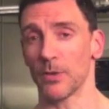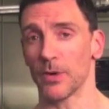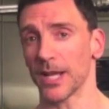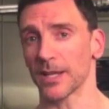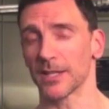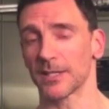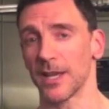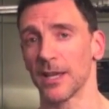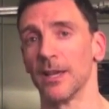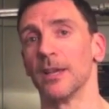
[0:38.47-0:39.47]
We're not going to
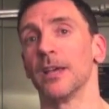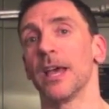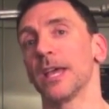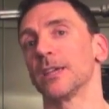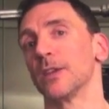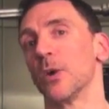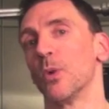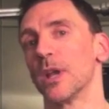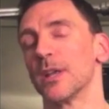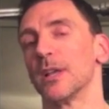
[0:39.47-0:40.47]
say, hey, you know
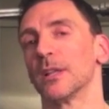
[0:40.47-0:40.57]
what?